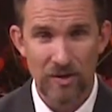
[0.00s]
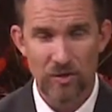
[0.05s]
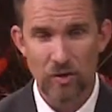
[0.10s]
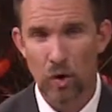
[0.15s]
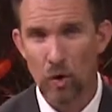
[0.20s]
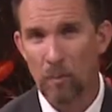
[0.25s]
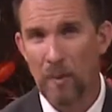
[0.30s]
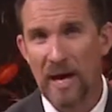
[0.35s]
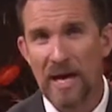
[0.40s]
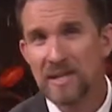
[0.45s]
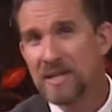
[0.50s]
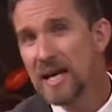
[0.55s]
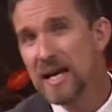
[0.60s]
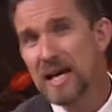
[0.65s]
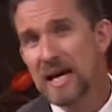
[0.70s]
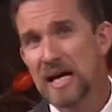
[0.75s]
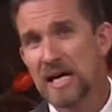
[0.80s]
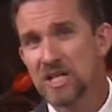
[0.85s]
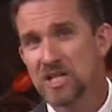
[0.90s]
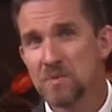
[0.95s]
to obey
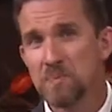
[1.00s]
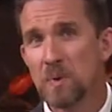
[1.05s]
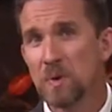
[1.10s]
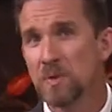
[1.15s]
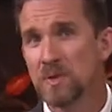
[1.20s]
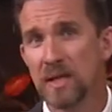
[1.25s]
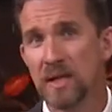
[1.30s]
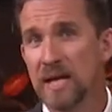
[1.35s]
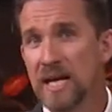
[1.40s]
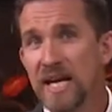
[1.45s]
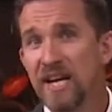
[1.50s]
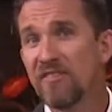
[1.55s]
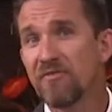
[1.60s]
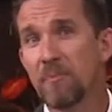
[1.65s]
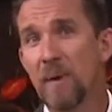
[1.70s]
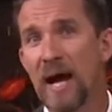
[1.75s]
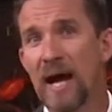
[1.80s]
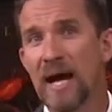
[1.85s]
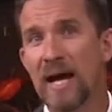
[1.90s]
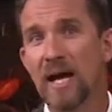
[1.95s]
that gospel, to
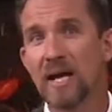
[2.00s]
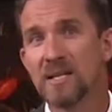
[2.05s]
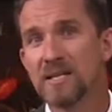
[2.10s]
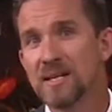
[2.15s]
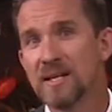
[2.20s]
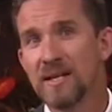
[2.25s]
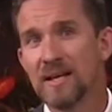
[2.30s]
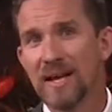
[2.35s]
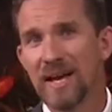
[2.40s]
live by it,